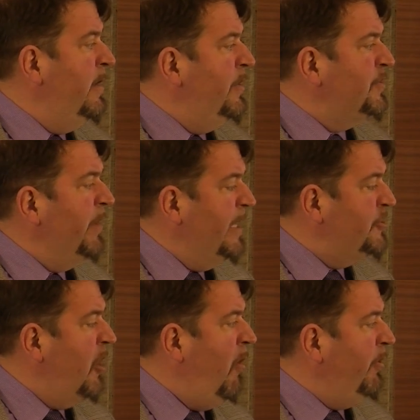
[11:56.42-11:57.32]
So in
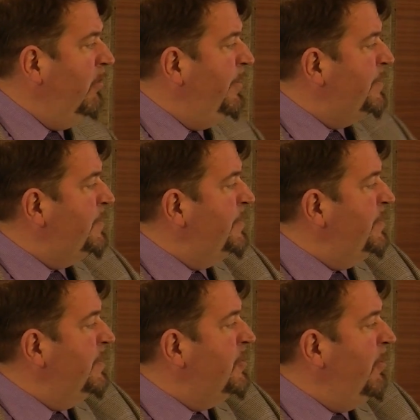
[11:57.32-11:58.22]
total, this
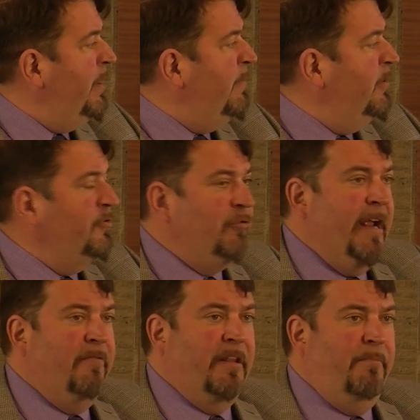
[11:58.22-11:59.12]
is the total number who
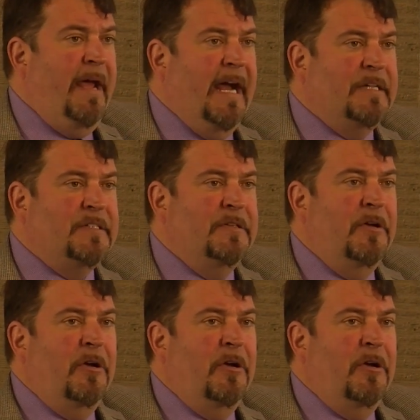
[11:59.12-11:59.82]
drink with a mix.